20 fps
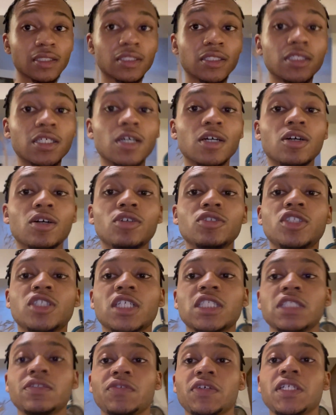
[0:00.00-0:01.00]
So
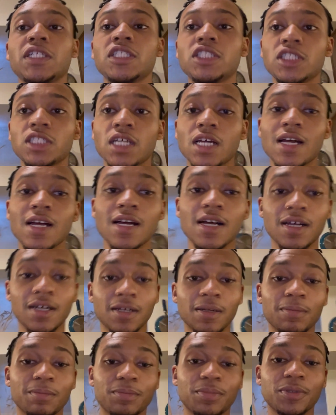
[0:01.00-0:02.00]
just finished
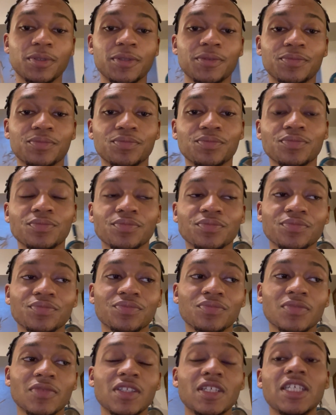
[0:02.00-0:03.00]
up.
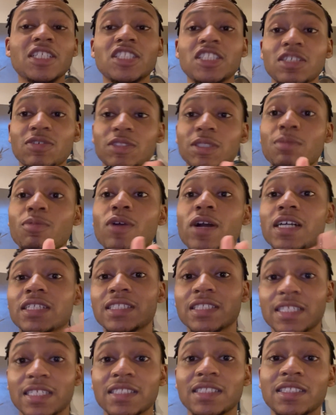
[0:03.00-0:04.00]
This shit was a
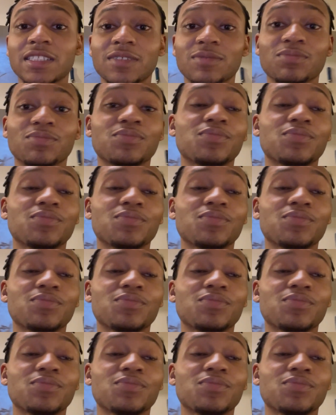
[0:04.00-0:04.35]
process.